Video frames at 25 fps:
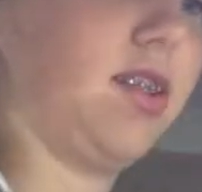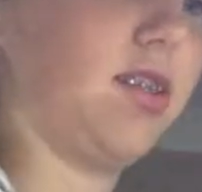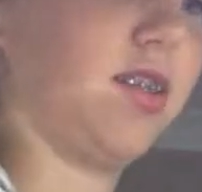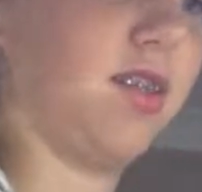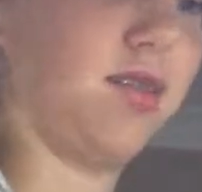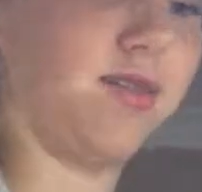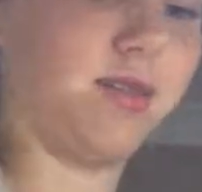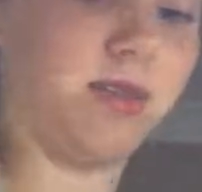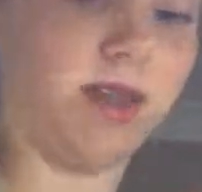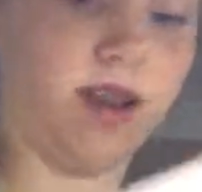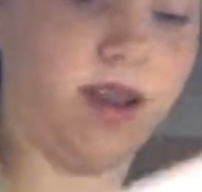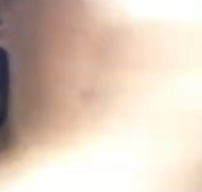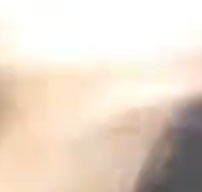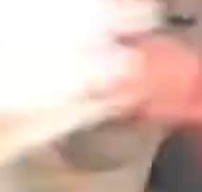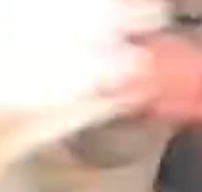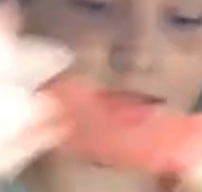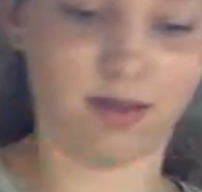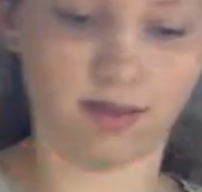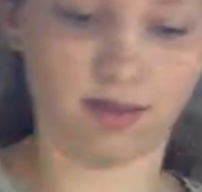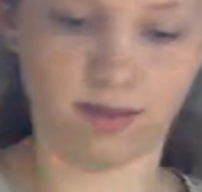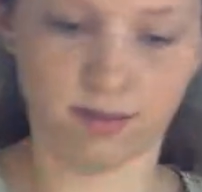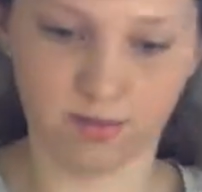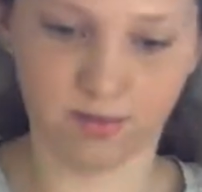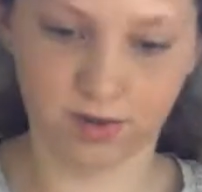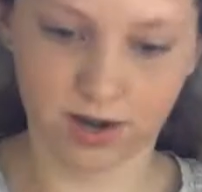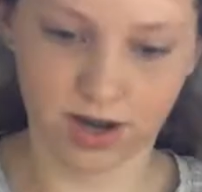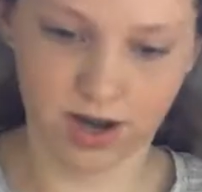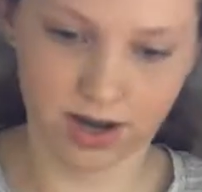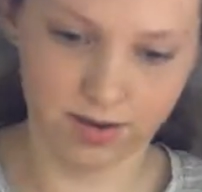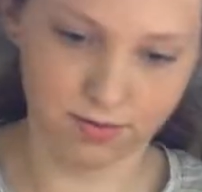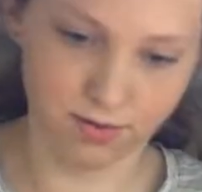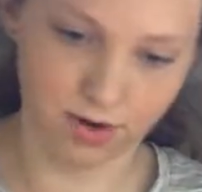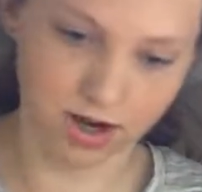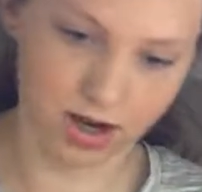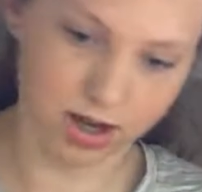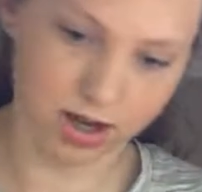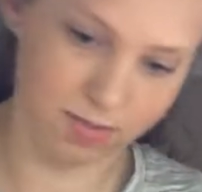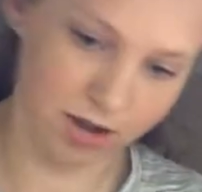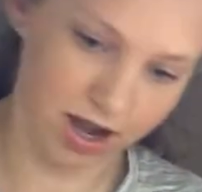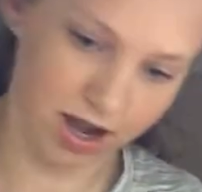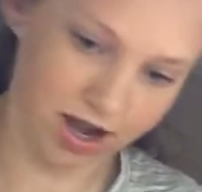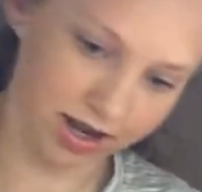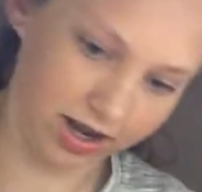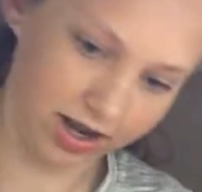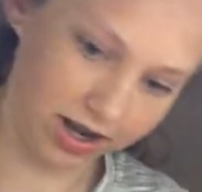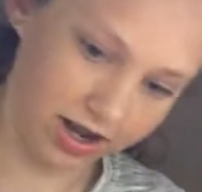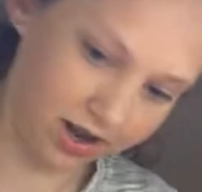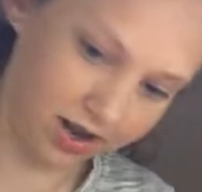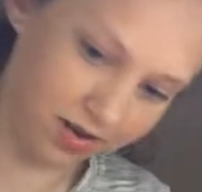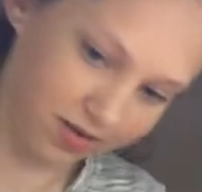to the sides really, really badly.